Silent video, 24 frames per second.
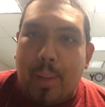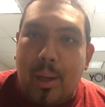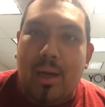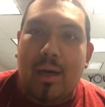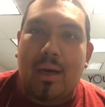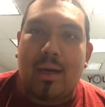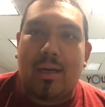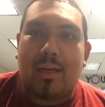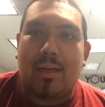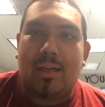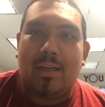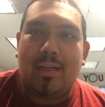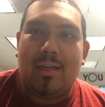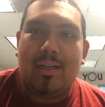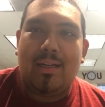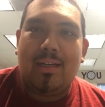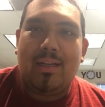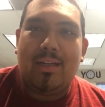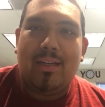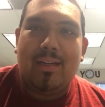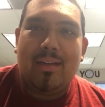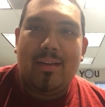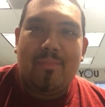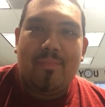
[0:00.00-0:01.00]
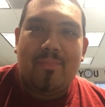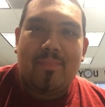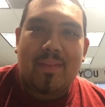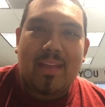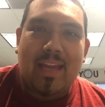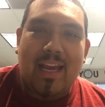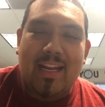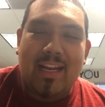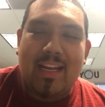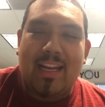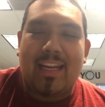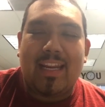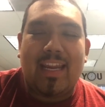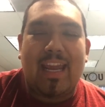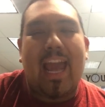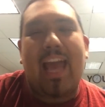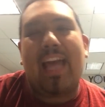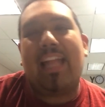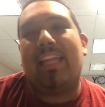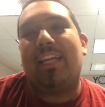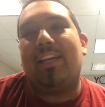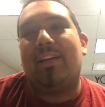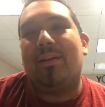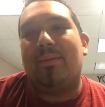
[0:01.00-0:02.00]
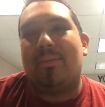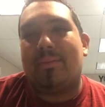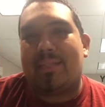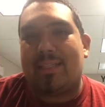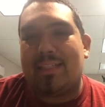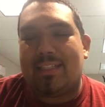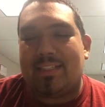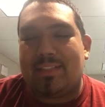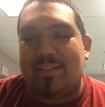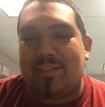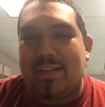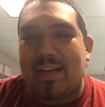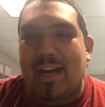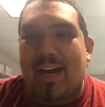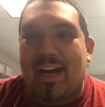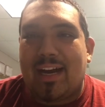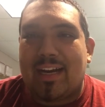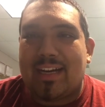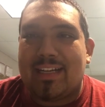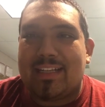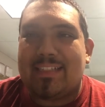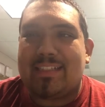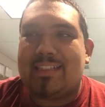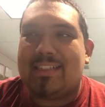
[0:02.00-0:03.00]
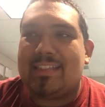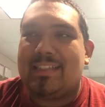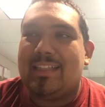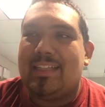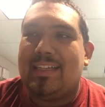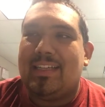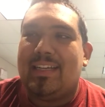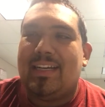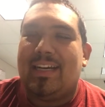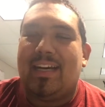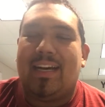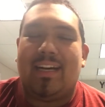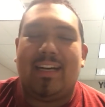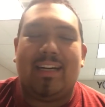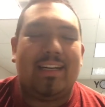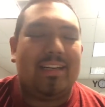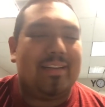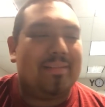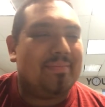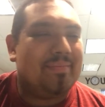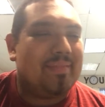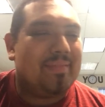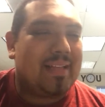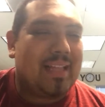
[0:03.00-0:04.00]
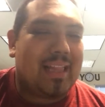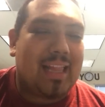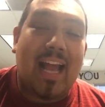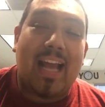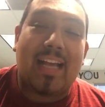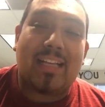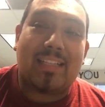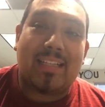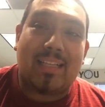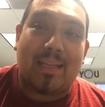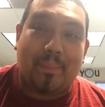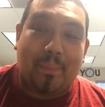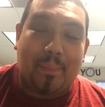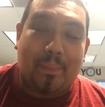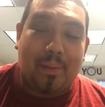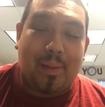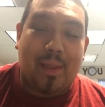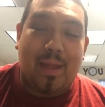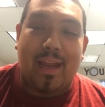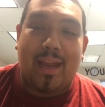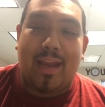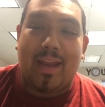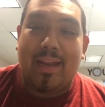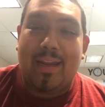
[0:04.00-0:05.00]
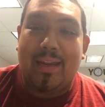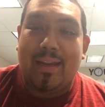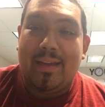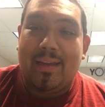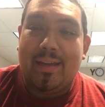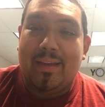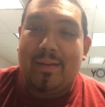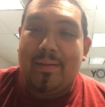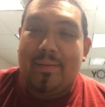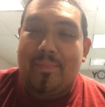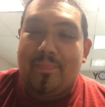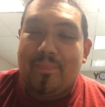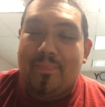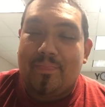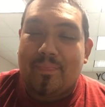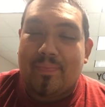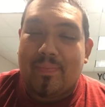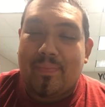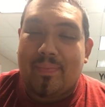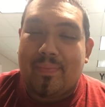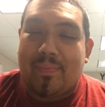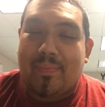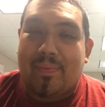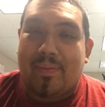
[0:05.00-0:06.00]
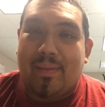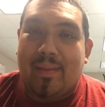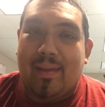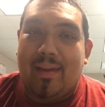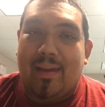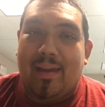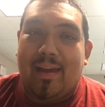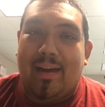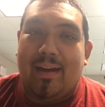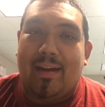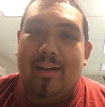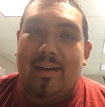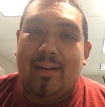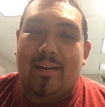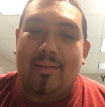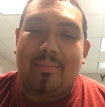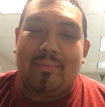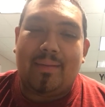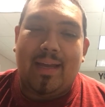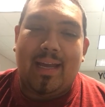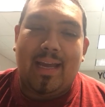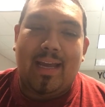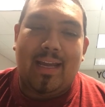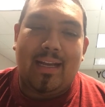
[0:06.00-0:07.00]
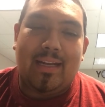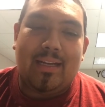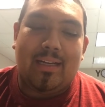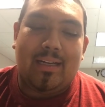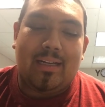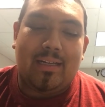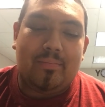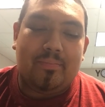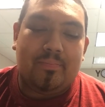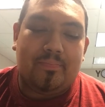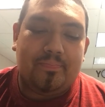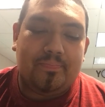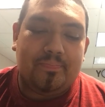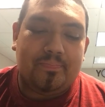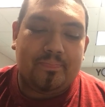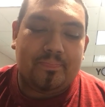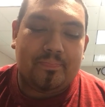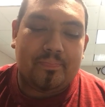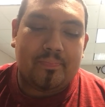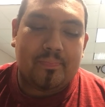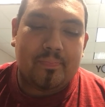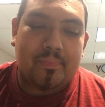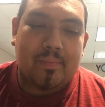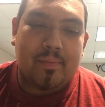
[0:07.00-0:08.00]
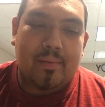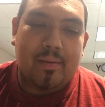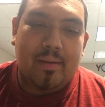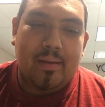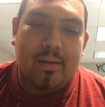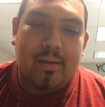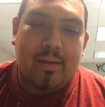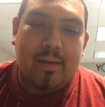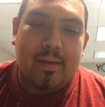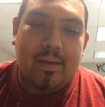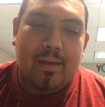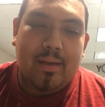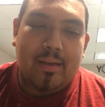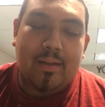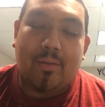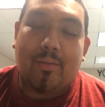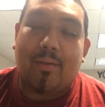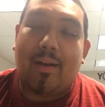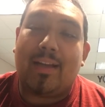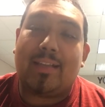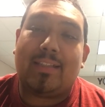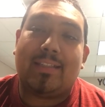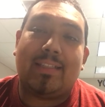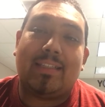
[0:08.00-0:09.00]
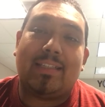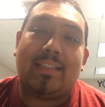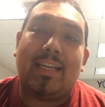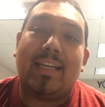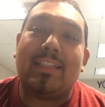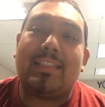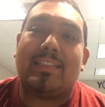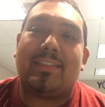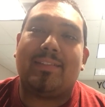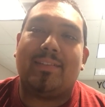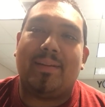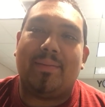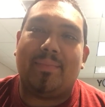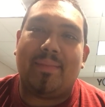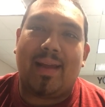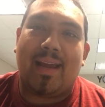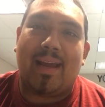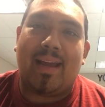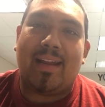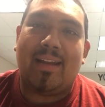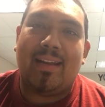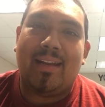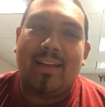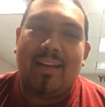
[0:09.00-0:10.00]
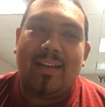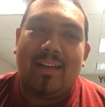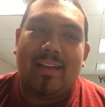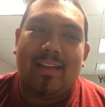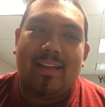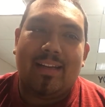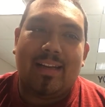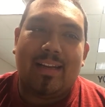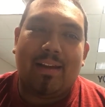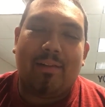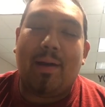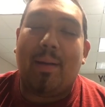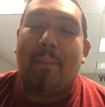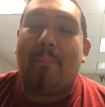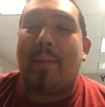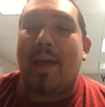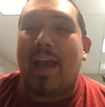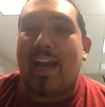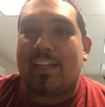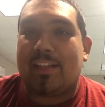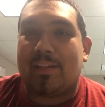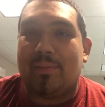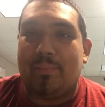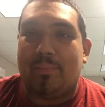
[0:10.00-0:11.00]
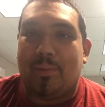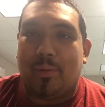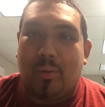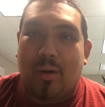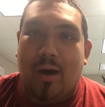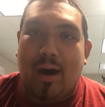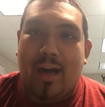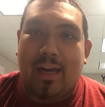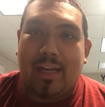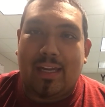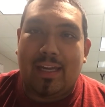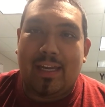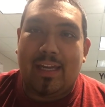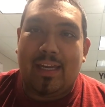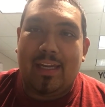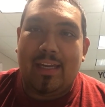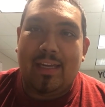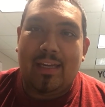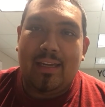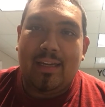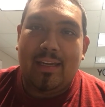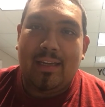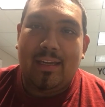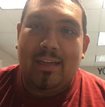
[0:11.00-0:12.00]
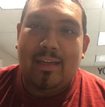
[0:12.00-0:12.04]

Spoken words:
punk, and then he alley-oops it to Giannis. Classic play. The rest is history, man. They went back to Milwaukee.